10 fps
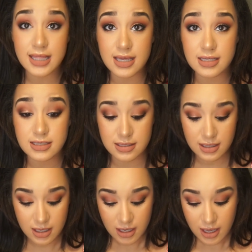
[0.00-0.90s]
this,
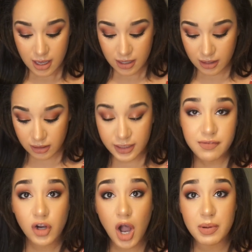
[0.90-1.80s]

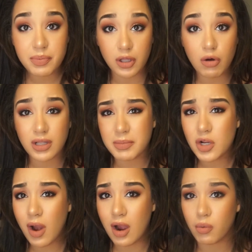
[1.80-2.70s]
leave a comment below, let me
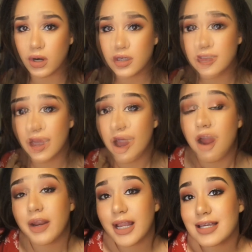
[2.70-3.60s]
know how it works. All
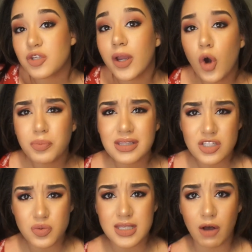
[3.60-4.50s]
right guys, so I hope that
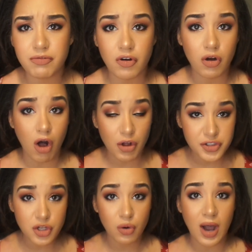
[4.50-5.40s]
this was helpful.
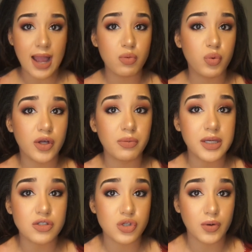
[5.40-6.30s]
Also, I will
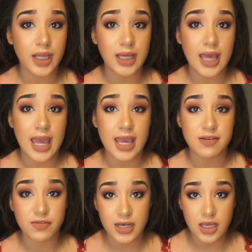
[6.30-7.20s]
be doing
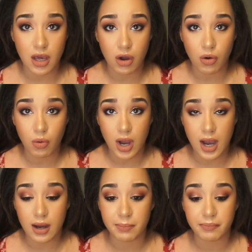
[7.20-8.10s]
a video
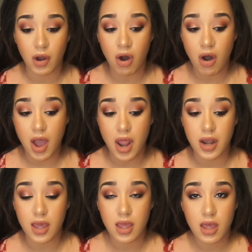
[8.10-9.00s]

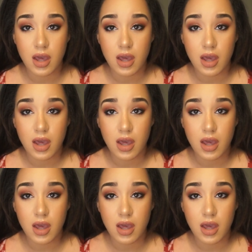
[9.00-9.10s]
on